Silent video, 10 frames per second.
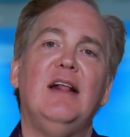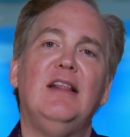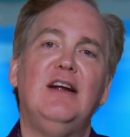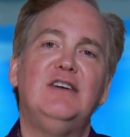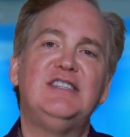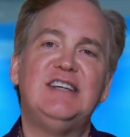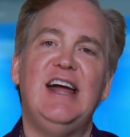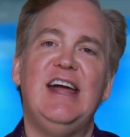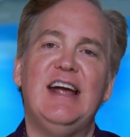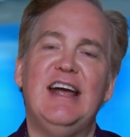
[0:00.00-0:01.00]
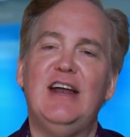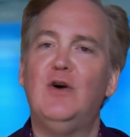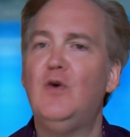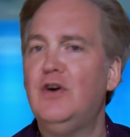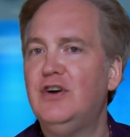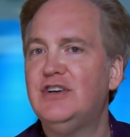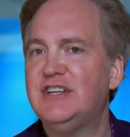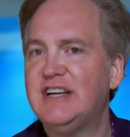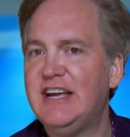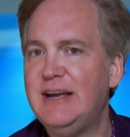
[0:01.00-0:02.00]
They're saying in order
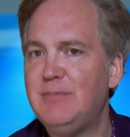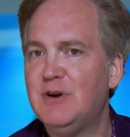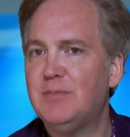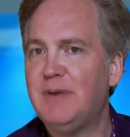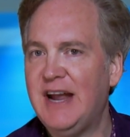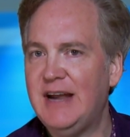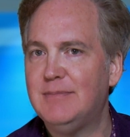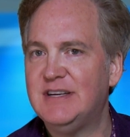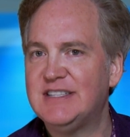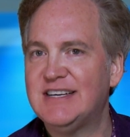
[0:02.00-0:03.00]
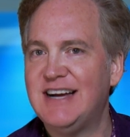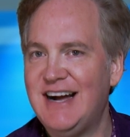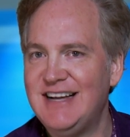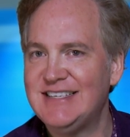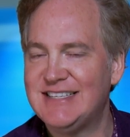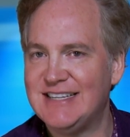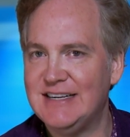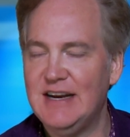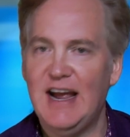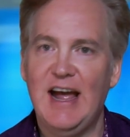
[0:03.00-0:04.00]
to keep your payments
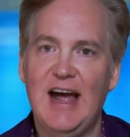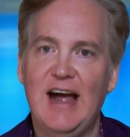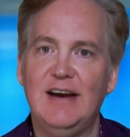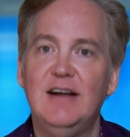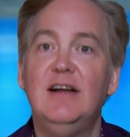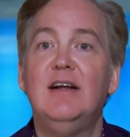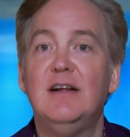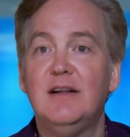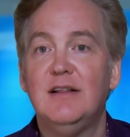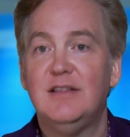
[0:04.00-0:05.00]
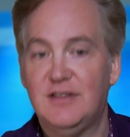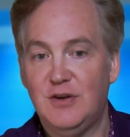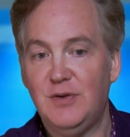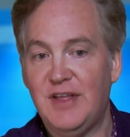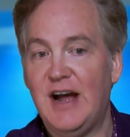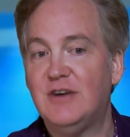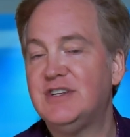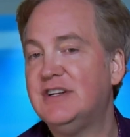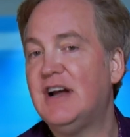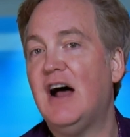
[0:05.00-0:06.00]
constant at
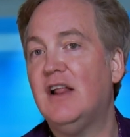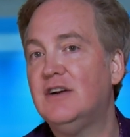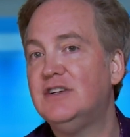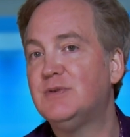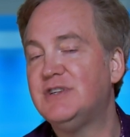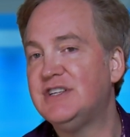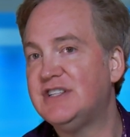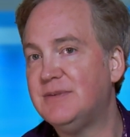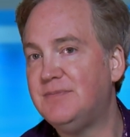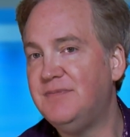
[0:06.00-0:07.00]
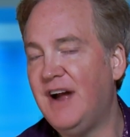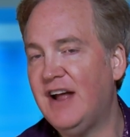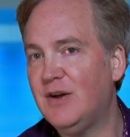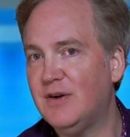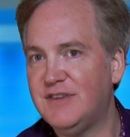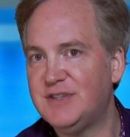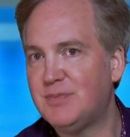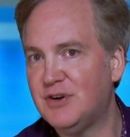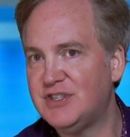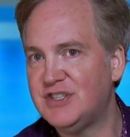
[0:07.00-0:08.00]
$2,000, which is the value of this
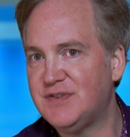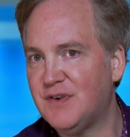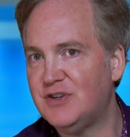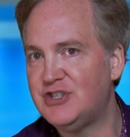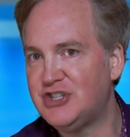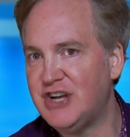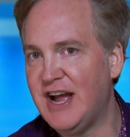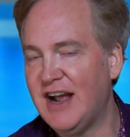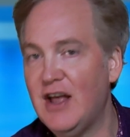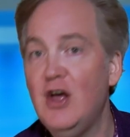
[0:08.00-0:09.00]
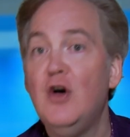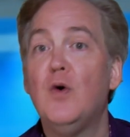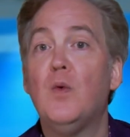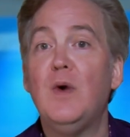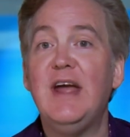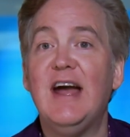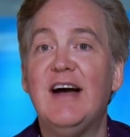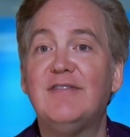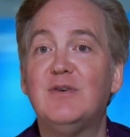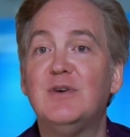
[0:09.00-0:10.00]
person's first check, we
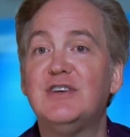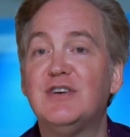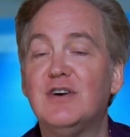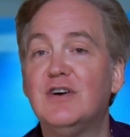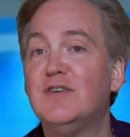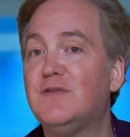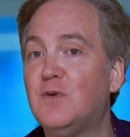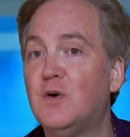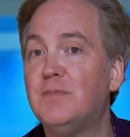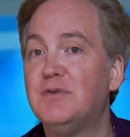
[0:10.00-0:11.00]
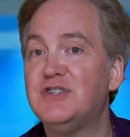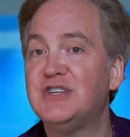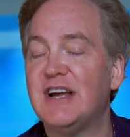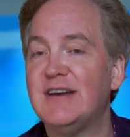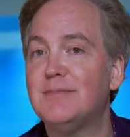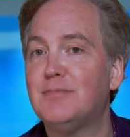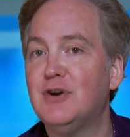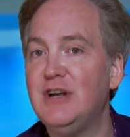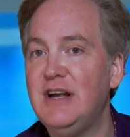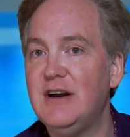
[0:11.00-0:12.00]
have to return 4%
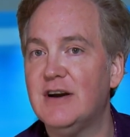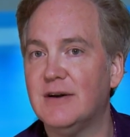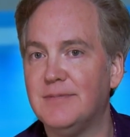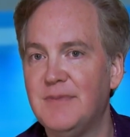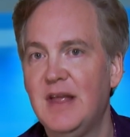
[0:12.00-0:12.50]
per year.